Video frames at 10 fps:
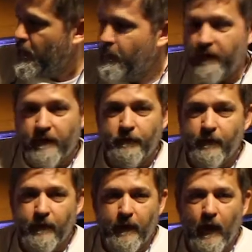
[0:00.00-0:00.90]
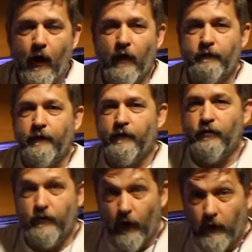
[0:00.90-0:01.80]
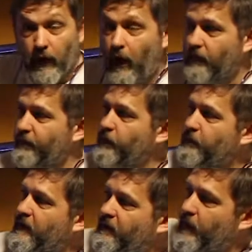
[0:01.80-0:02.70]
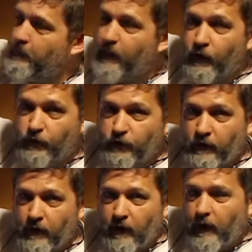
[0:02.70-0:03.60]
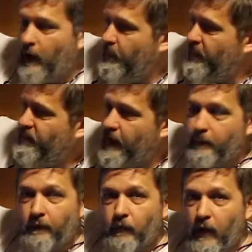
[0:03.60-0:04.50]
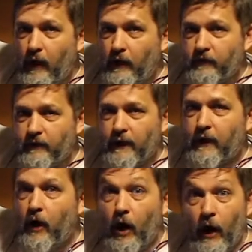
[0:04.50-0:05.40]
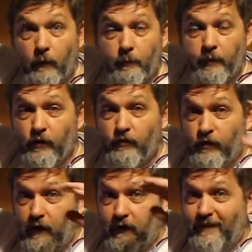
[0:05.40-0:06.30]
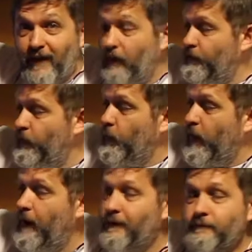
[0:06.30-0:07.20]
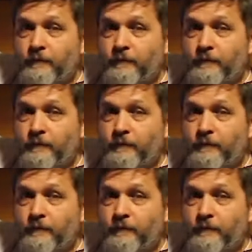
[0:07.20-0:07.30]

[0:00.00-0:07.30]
but the, the hawkfish is called a hawkfish because they perch up on top of rocks like a hawk would perch on a telephone wire.